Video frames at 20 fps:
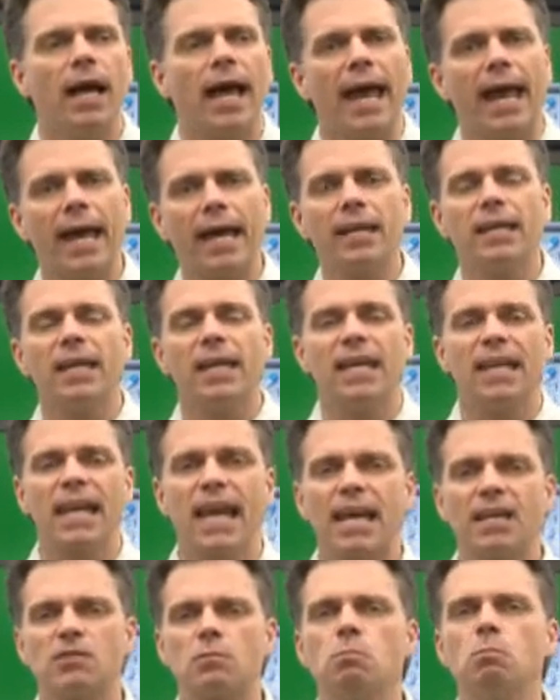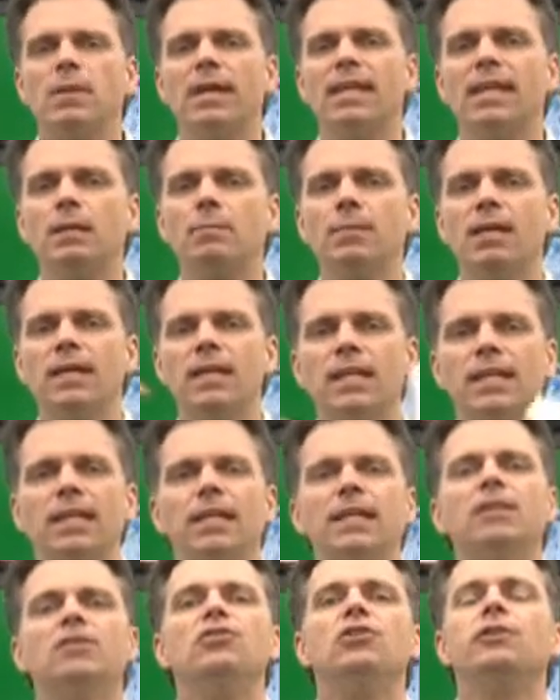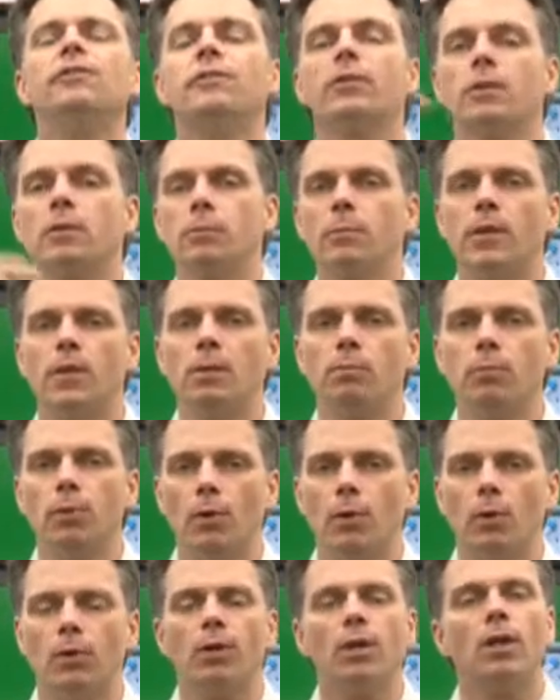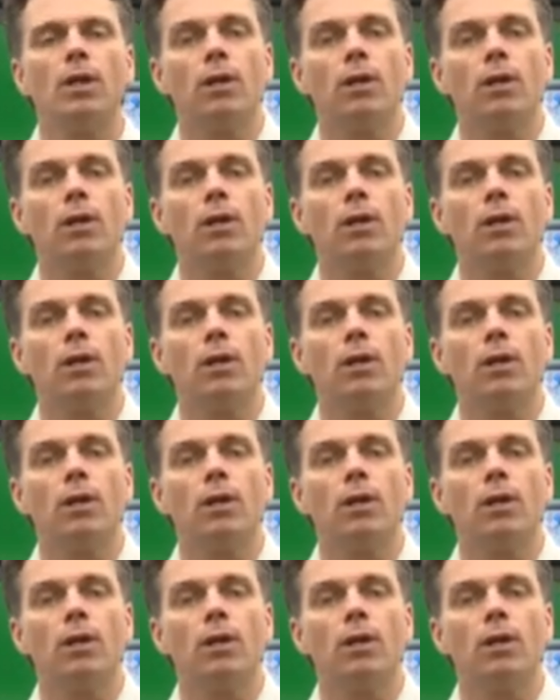And it has many, many different people.